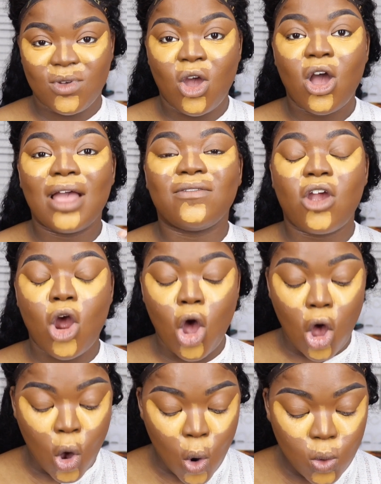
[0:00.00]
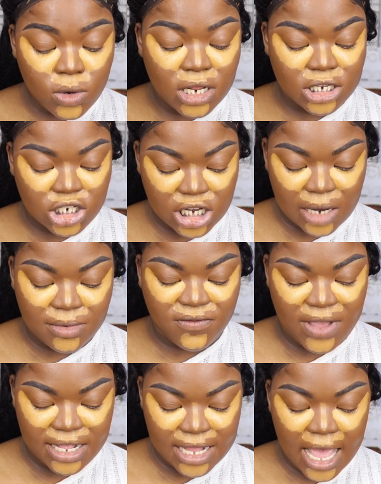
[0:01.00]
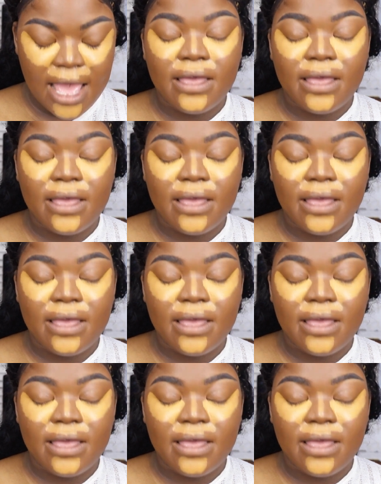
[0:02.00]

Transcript: We all have our own shaped face.